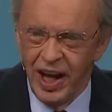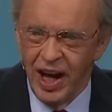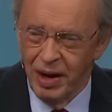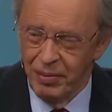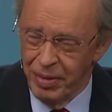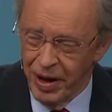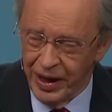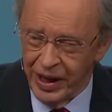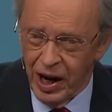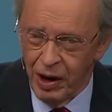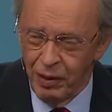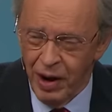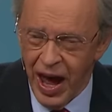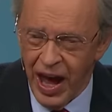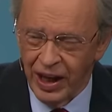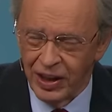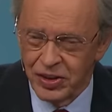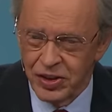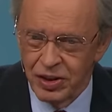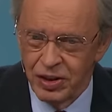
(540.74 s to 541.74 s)
about our
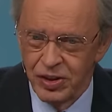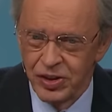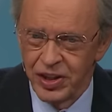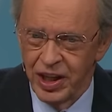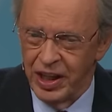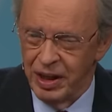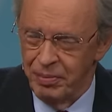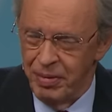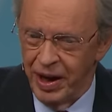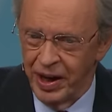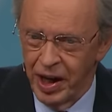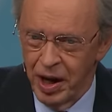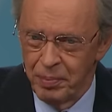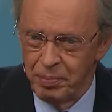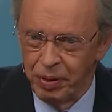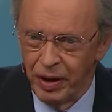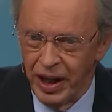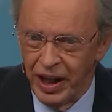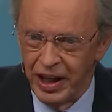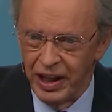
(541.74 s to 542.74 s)
actions and about our
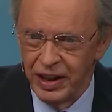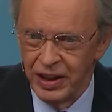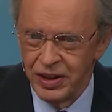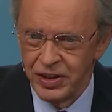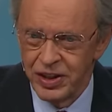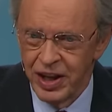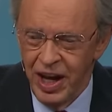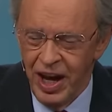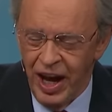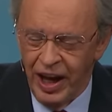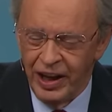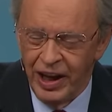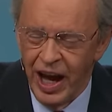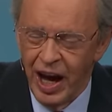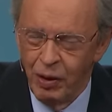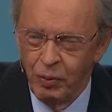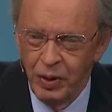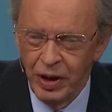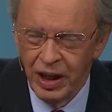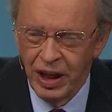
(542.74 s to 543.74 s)
plans and
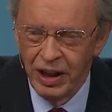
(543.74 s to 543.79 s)
how we